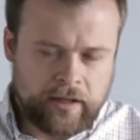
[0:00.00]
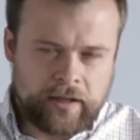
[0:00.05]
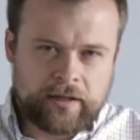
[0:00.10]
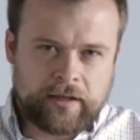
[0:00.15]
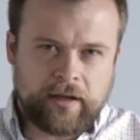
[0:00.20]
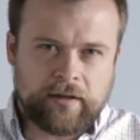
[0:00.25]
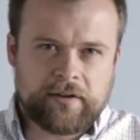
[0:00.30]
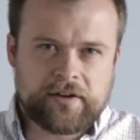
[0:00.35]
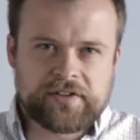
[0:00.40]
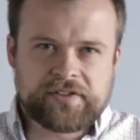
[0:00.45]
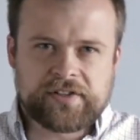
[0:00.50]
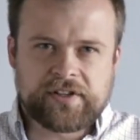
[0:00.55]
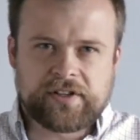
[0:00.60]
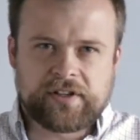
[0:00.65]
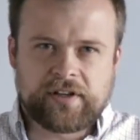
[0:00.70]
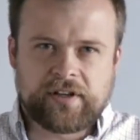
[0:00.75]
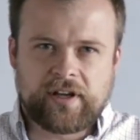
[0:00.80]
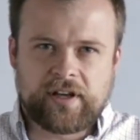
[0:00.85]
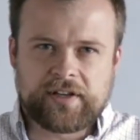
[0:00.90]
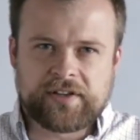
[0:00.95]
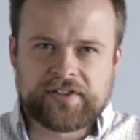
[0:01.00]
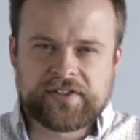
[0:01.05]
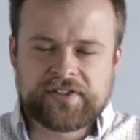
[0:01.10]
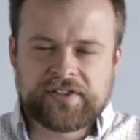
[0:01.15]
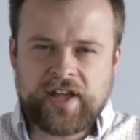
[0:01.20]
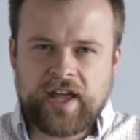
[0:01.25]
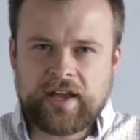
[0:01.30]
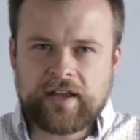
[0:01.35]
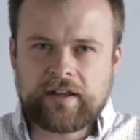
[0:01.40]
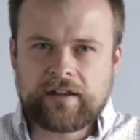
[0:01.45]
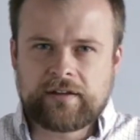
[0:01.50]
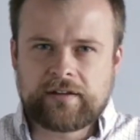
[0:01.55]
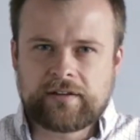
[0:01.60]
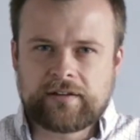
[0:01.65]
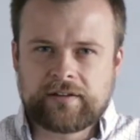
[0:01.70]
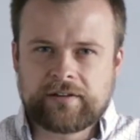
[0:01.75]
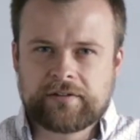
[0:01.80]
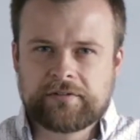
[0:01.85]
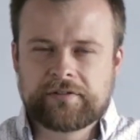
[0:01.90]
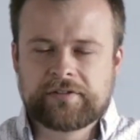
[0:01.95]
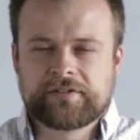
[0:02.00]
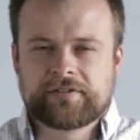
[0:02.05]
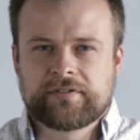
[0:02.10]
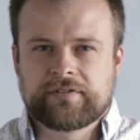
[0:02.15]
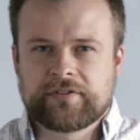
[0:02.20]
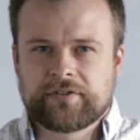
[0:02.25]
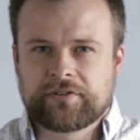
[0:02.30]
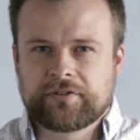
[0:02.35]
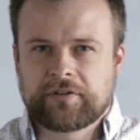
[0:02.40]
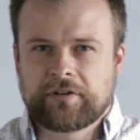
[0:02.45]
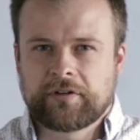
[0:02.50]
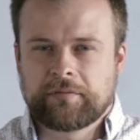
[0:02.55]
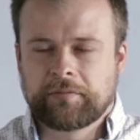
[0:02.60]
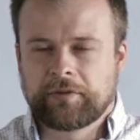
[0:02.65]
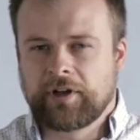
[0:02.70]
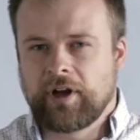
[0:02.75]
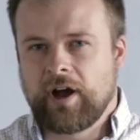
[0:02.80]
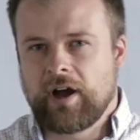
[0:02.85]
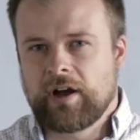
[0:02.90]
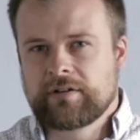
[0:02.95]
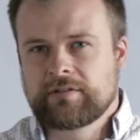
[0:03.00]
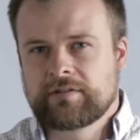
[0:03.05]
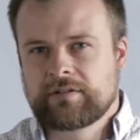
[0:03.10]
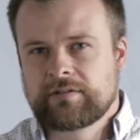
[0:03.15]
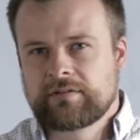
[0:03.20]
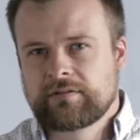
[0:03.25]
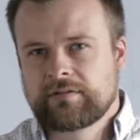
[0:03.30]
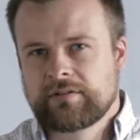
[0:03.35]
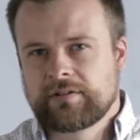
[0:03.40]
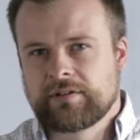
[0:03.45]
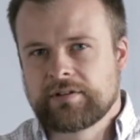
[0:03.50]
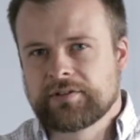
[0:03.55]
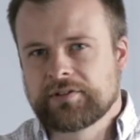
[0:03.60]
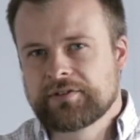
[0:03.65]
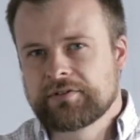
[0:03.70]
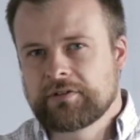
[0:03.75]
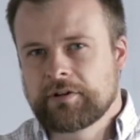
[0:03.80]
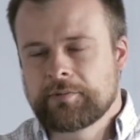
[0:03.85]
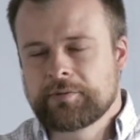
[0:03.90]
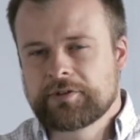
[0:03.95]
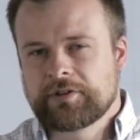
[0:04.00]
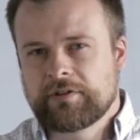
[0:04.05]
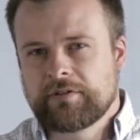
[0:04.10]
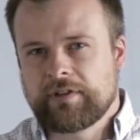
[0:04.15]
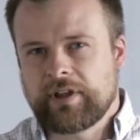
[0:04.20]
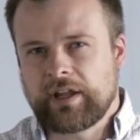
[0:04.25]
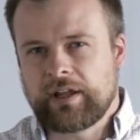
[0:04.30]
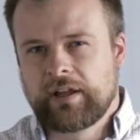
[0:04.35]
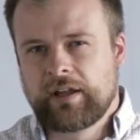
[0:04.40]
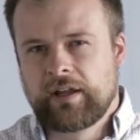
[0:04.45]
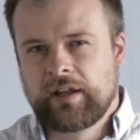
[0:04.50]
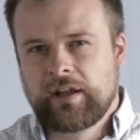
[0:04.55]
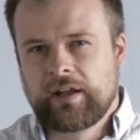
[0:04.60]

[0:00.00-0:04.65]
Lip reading: Now there's a second use of the term doctrine in Scripture that